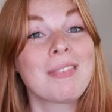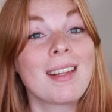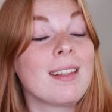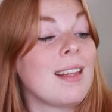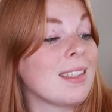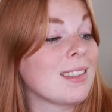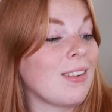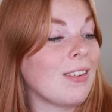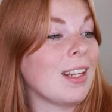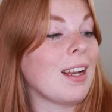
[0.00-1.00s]
That's
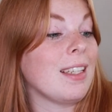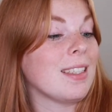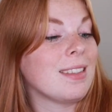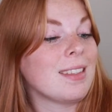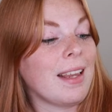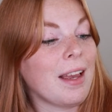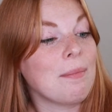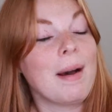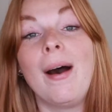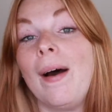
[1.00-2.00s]
all that I can say
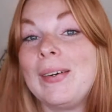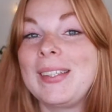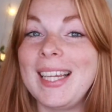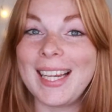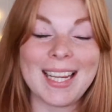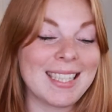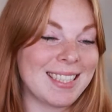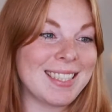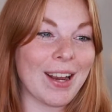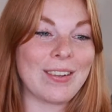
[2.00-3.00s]
about
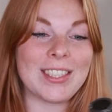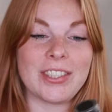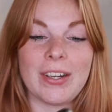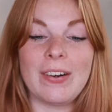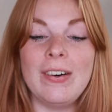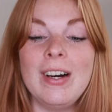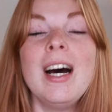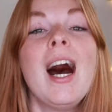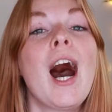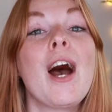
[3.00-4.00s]
this shower gel.
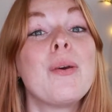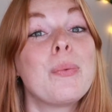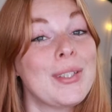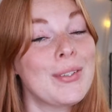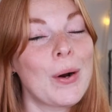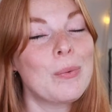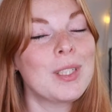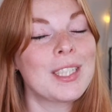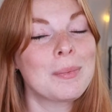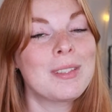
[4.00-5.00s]
I will
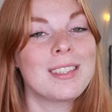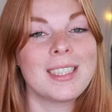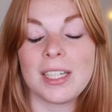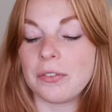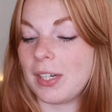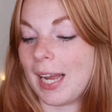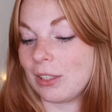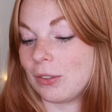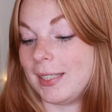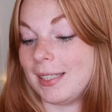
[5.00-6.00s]
open it up to see if it
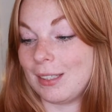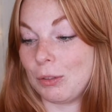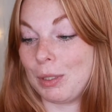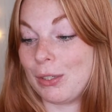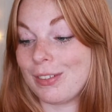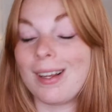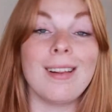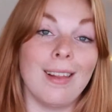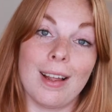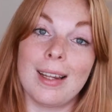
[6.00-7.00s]
actually smells
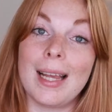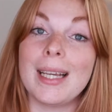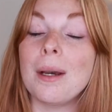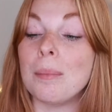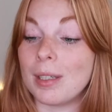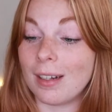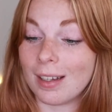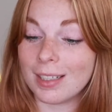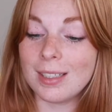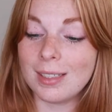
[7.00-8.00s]
a lot like
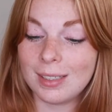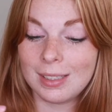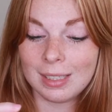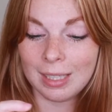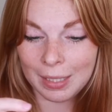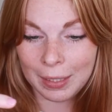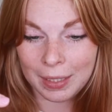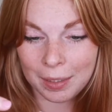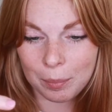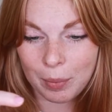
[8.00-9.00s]
bananas.
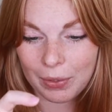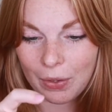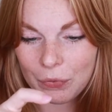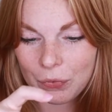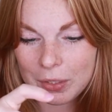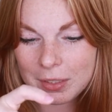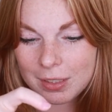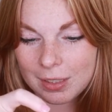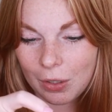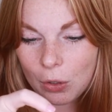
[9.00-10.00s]
But
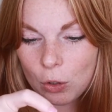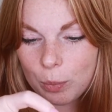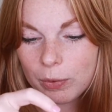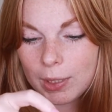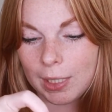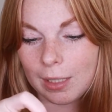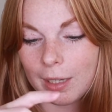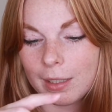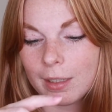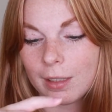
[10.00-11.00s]
first, hopefully,
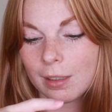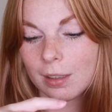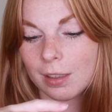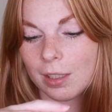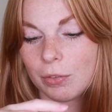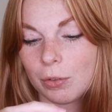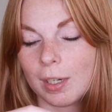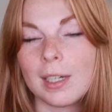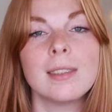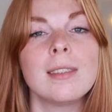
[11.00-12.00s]
I can give you
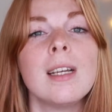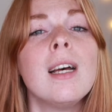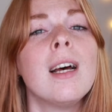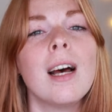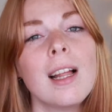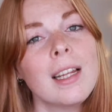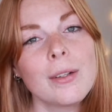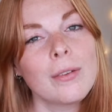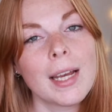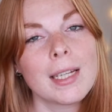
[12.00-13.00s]
guys a
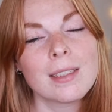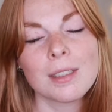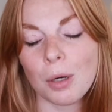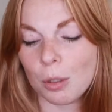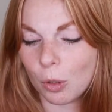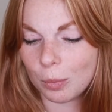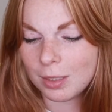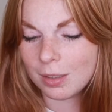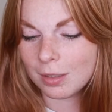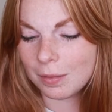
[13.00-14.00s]
little ASMR
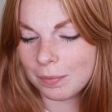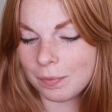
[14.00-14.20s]
moment.